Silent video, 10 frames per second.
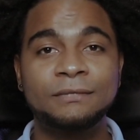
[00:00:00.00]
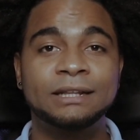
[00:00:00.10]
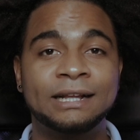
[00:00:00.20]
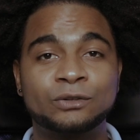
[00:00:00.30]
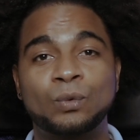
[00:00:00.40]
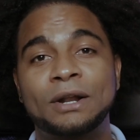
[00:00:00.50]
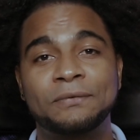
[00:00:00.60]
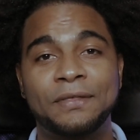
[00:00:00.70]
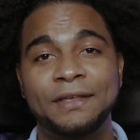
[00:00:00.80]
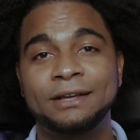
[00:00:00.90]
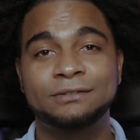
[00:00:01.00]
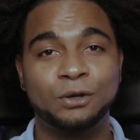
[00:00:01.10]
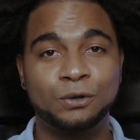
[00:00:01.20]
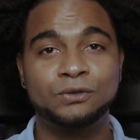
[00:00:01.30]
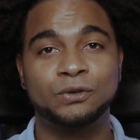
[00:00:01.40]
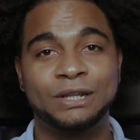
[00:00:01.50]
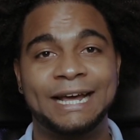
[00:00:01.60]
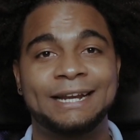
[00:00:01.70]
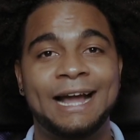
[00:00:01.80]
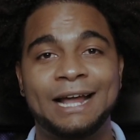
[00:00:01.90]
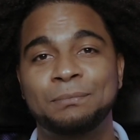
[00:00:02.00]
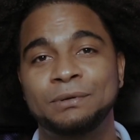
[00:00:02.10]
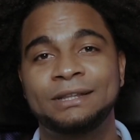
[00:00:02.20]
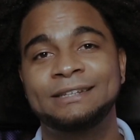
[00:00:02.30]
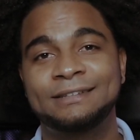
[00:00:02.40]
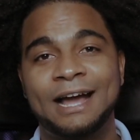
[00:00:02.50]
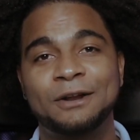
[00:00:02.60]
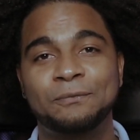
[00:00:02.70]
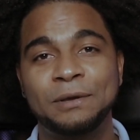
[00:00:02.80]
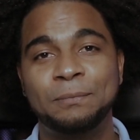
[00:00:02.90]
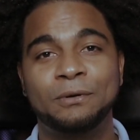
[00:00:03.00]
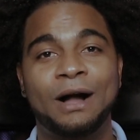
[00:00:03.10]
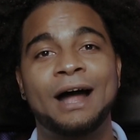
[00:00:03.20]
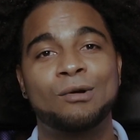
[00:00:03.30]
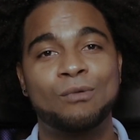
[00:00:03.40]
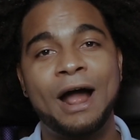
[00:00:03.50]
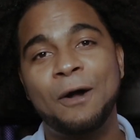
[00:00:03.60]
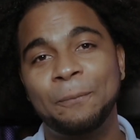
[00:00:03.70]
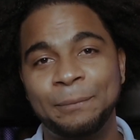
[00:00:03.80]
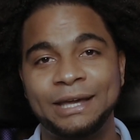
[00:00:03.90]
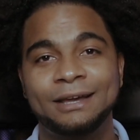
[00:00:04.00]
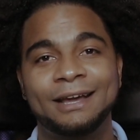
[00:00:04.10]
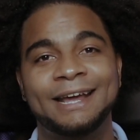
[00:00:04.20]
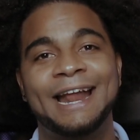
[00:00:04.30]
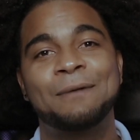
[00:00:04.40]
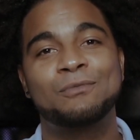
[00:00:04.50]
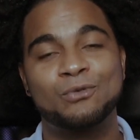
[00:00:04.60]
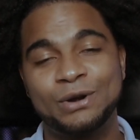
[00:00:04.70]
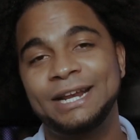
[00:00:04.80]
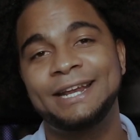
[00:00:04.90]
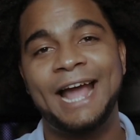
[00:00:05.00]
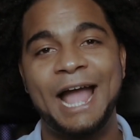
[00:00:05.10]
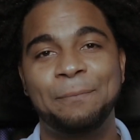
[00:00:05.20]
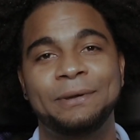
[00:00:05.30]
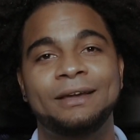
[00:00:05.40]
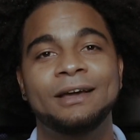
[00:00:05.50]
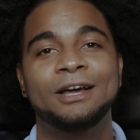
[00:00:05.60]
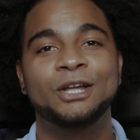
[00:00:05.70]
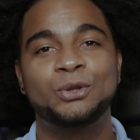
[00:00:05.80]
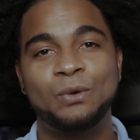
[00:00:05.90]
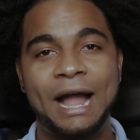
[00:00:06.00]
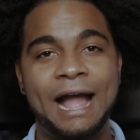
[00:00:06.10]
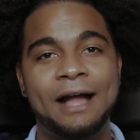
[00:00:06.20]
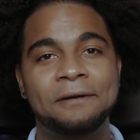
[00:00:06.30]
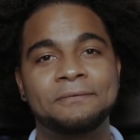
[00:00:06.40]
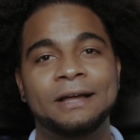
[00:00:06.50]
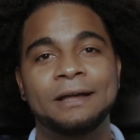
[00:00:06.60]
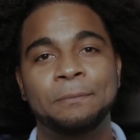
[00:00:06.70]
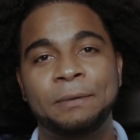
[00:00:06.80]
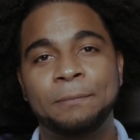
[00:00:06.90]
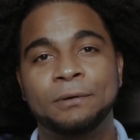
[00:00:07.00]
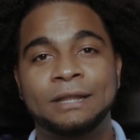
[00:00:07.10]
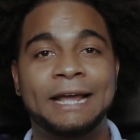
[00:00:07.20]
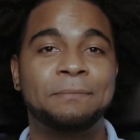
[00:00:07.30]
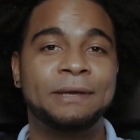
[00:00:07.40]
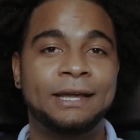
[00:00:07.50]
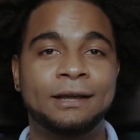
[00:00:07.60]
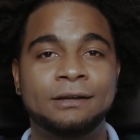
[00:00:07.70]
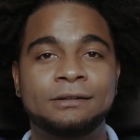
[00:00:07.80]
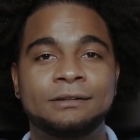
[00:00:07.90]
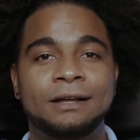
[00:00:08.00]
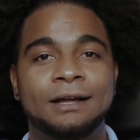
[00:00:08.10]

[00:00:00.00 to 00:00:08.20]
that's one of the things also that God put this kind of people around me, and I'm really happy to have people like Miguel